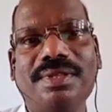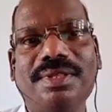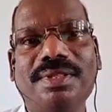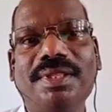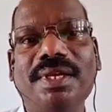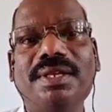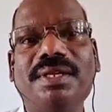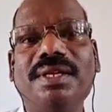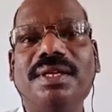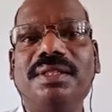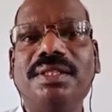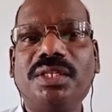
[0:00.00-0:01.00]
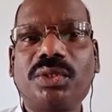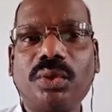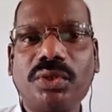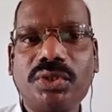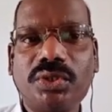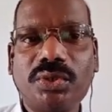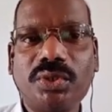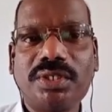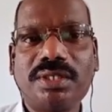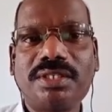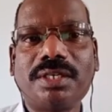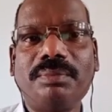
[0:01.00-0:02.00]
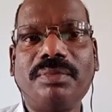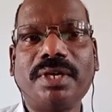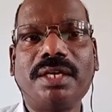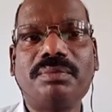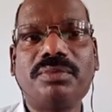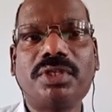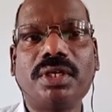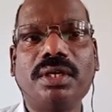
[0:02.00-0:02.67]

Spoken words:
Then this constitution sometimes